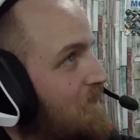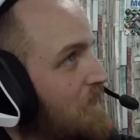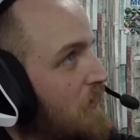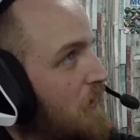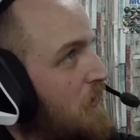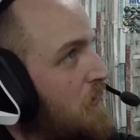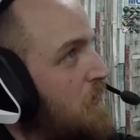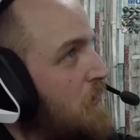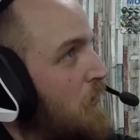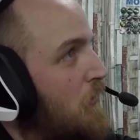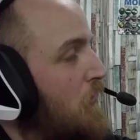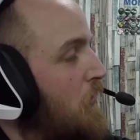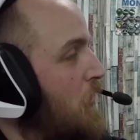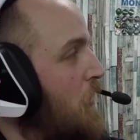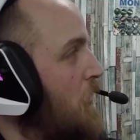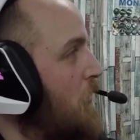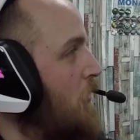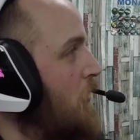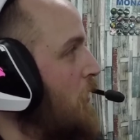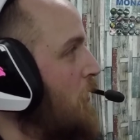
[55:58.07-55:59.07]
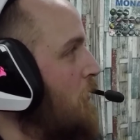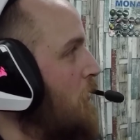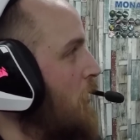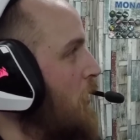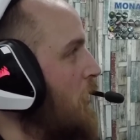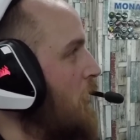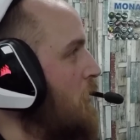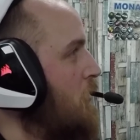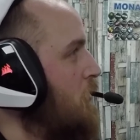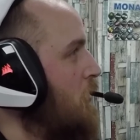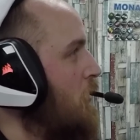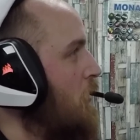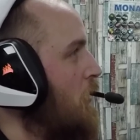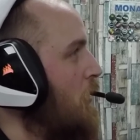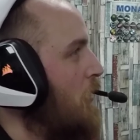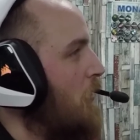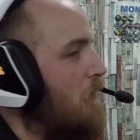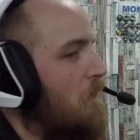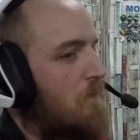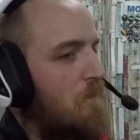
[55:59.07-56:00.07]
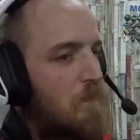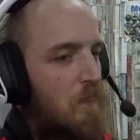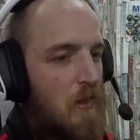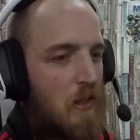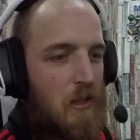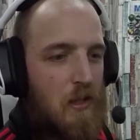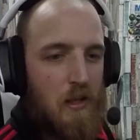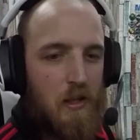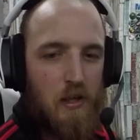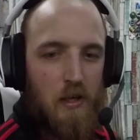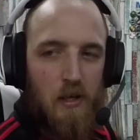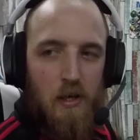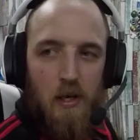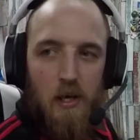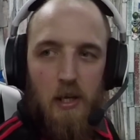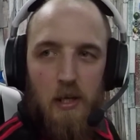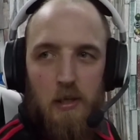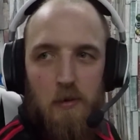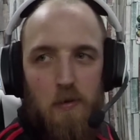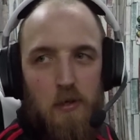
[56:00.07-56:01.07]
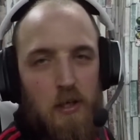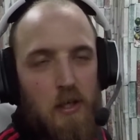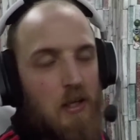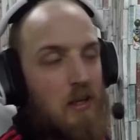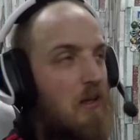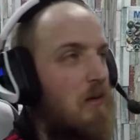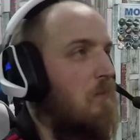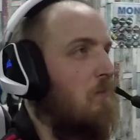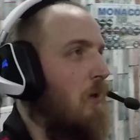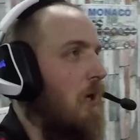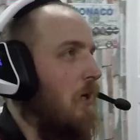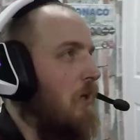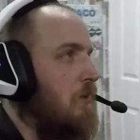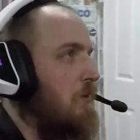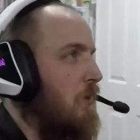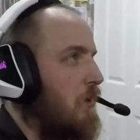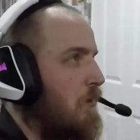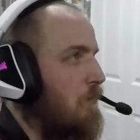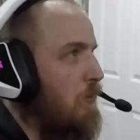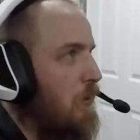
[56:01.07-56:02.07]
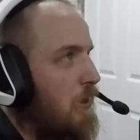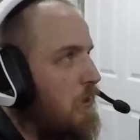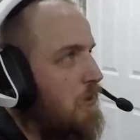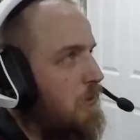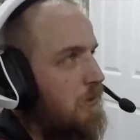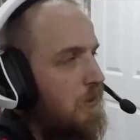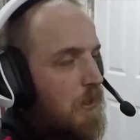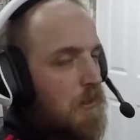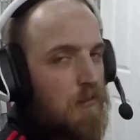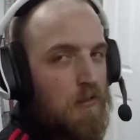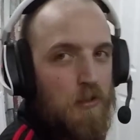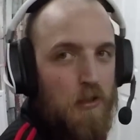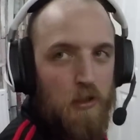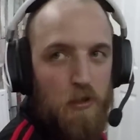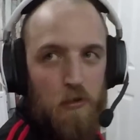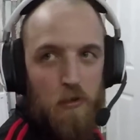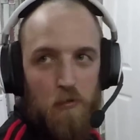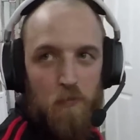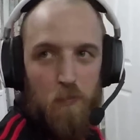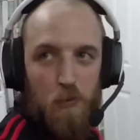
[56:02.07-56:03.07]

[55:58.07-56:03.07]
there's nothing you can do, like, so. Anyway, back to the beast. I'm going to go and